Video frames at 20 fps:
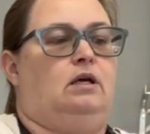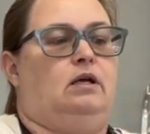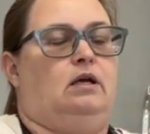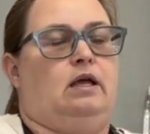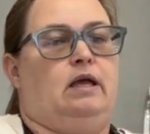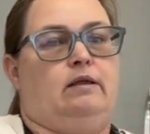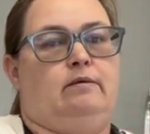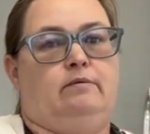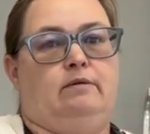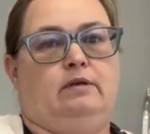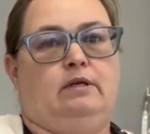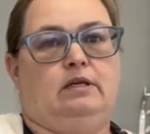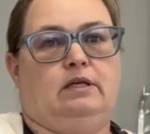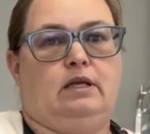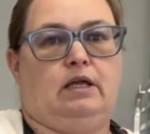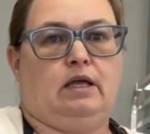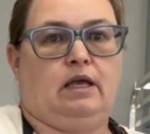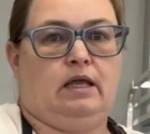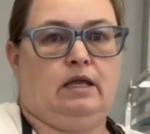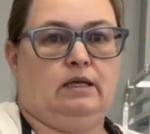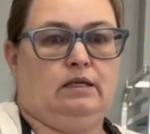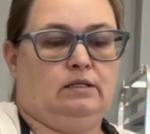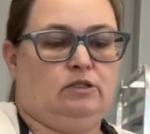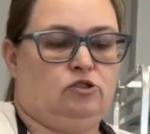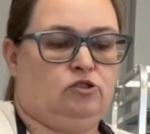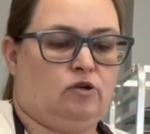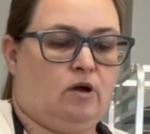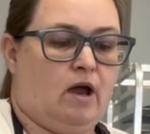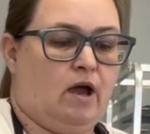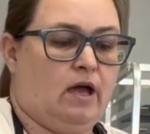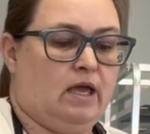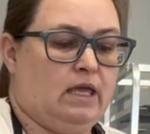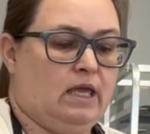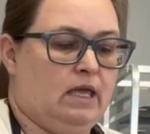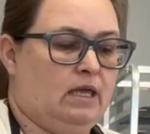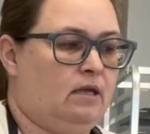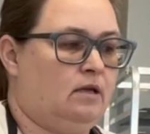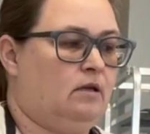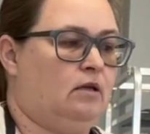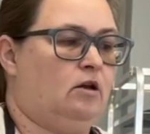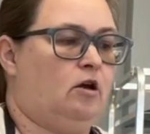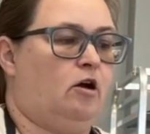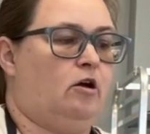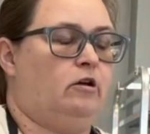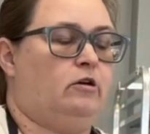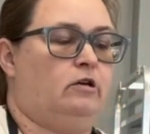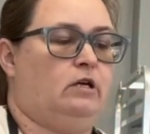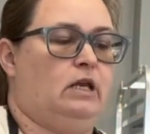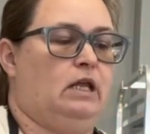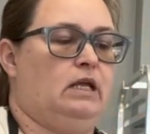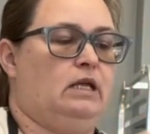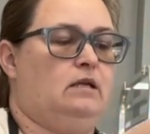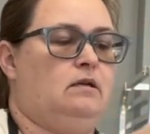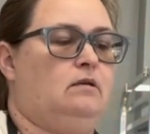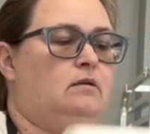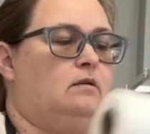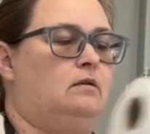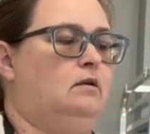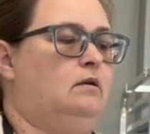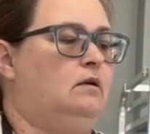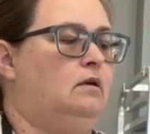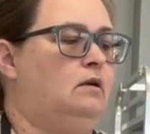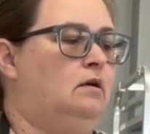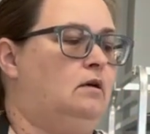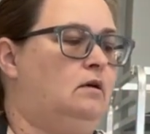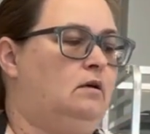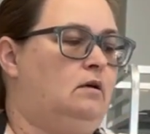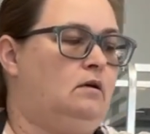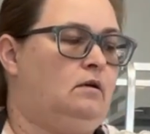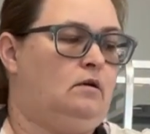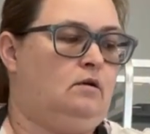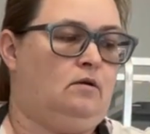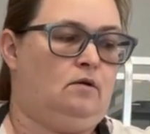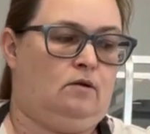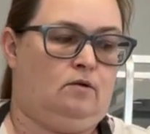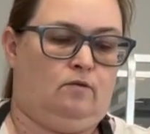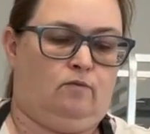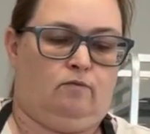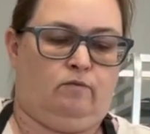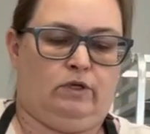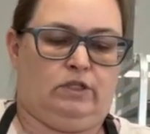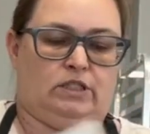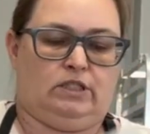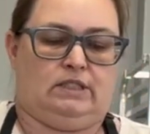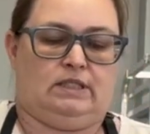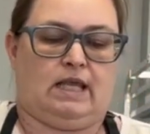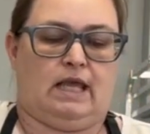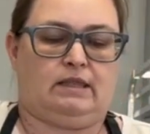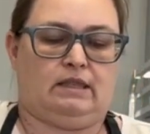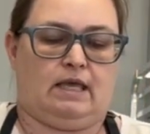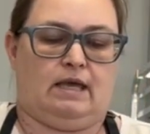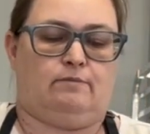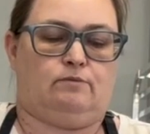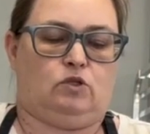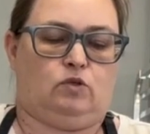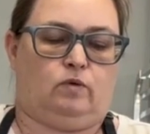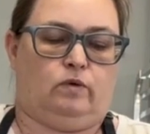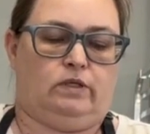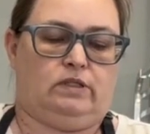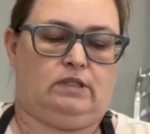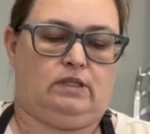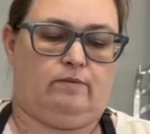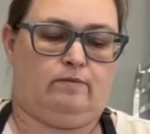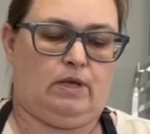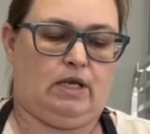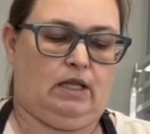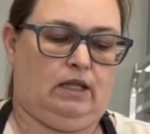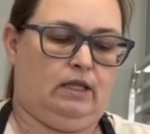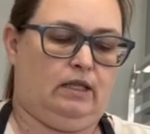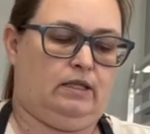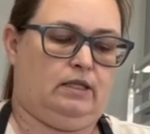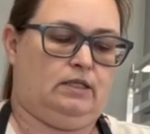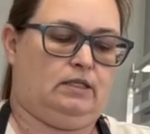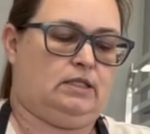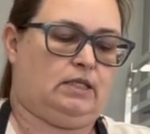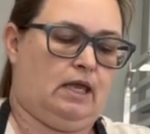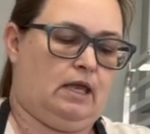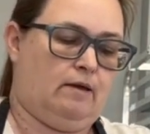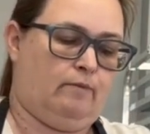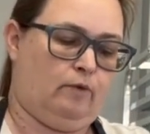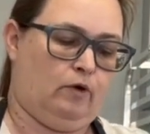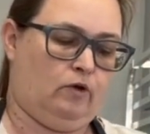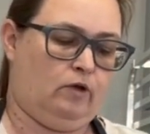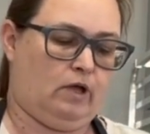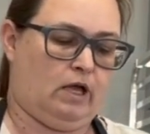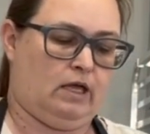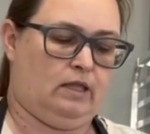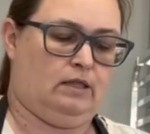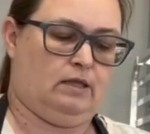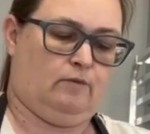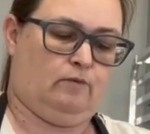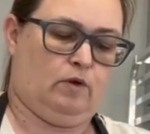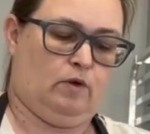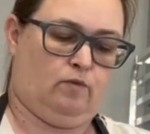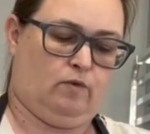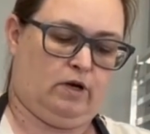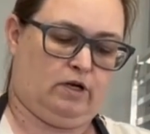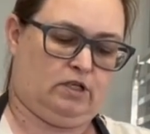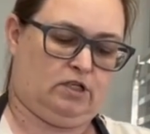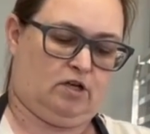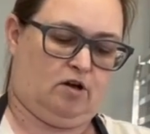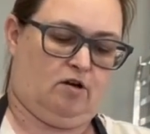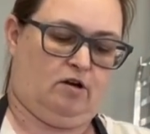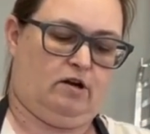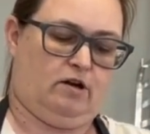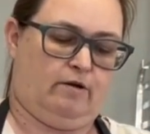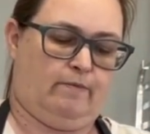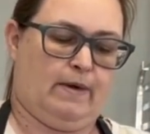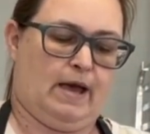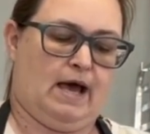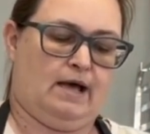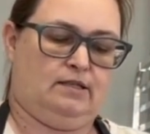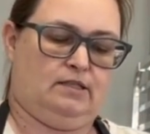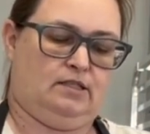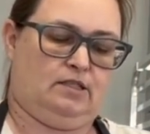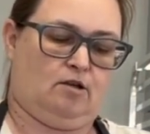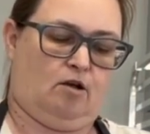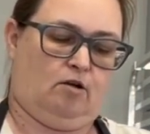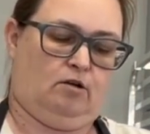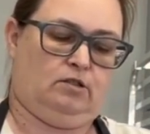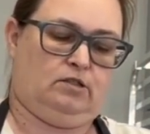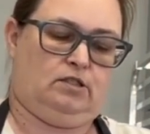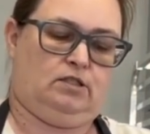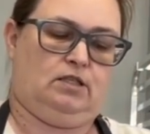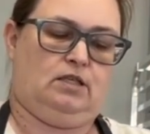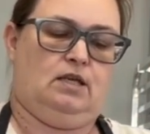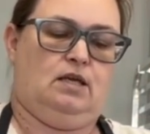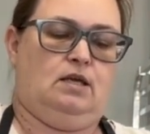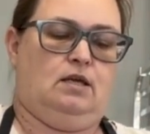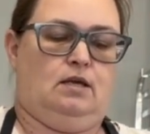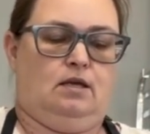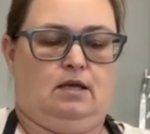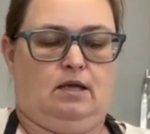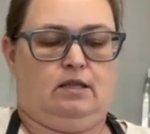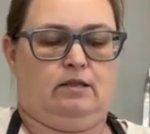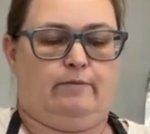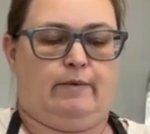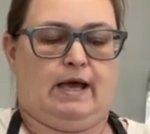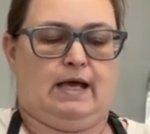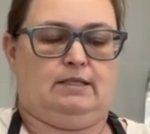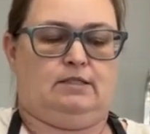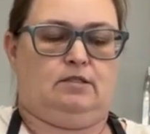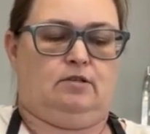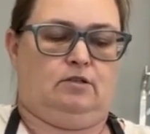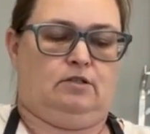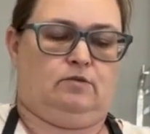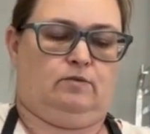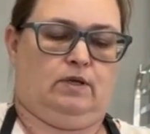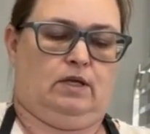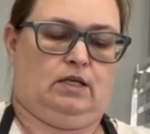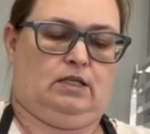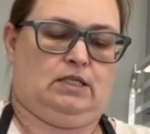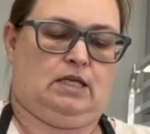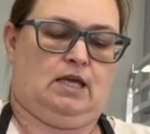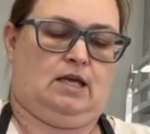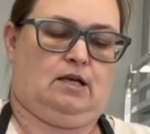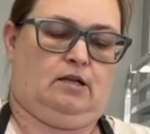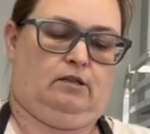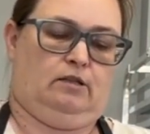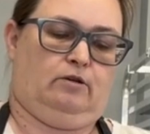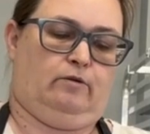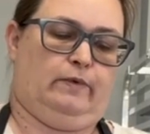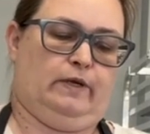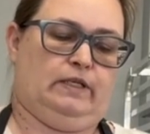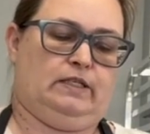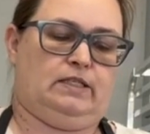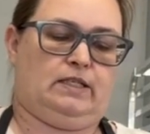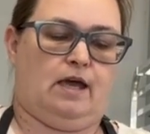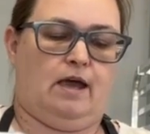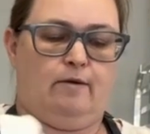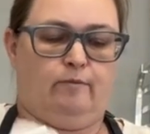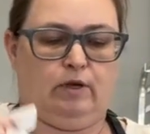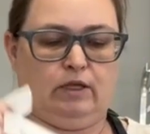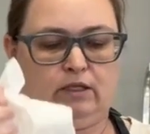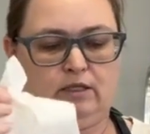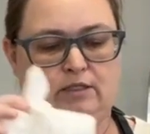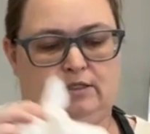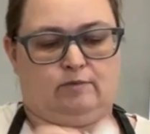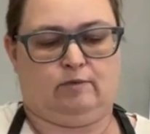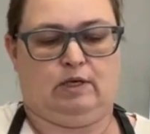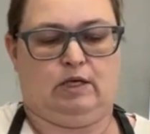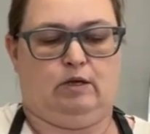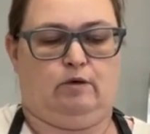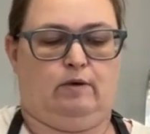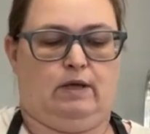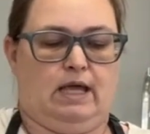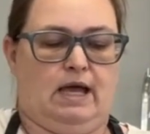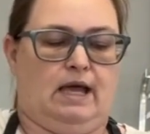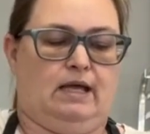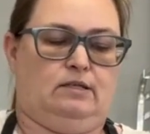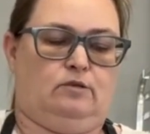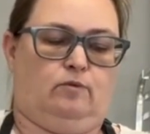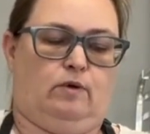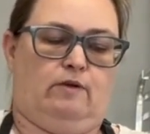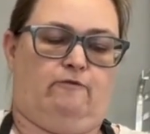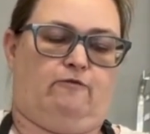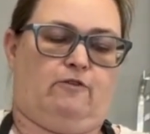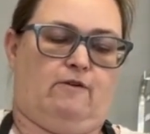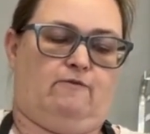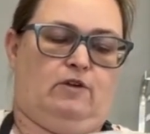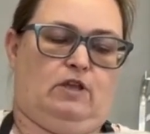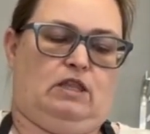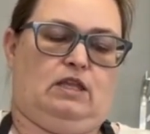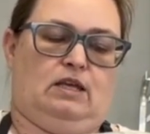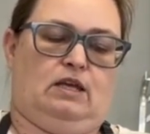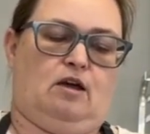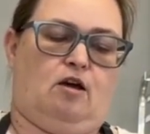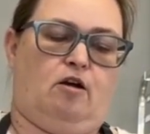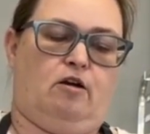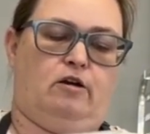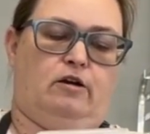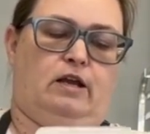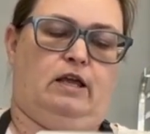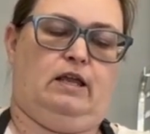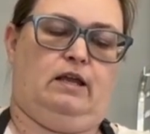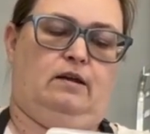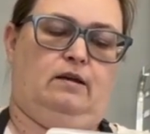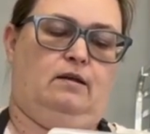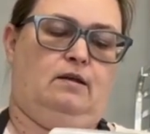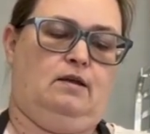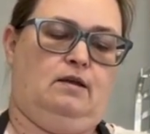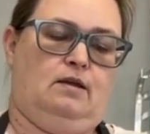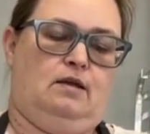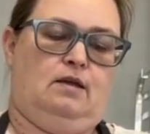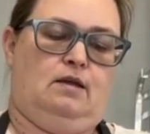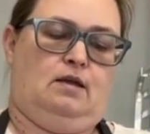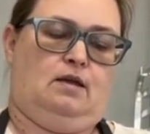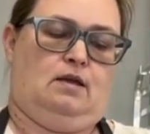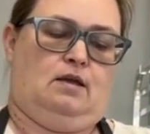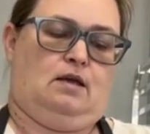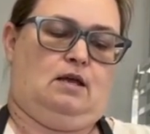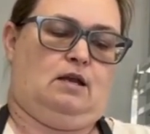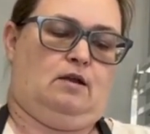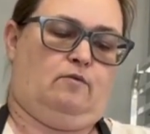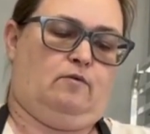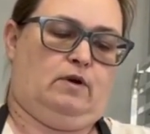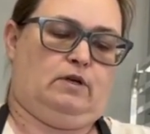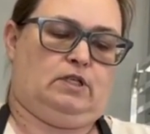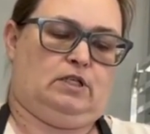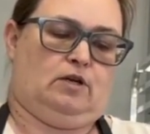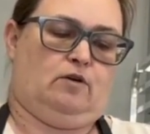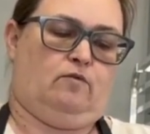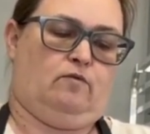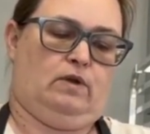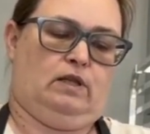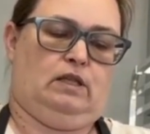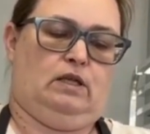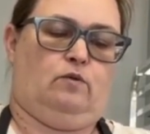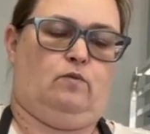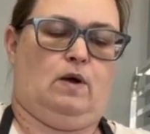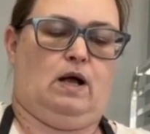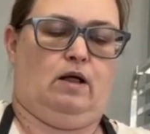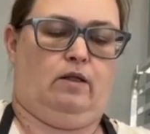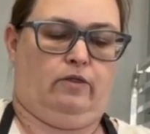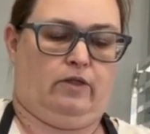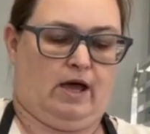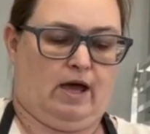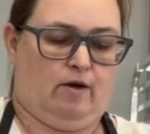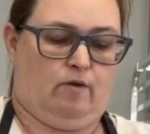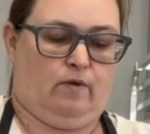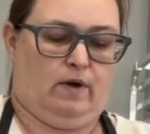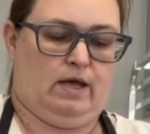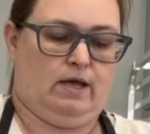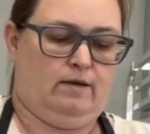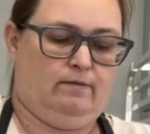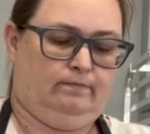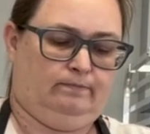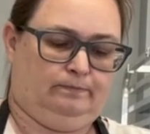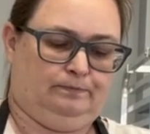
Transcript: and drying and hardening, we just set them towards the middle of the table, and then we worked on our bath salts. And the bath salts we could take a little bit of time with because we knew we had to wait for everything to harden, and it worked out really well that way.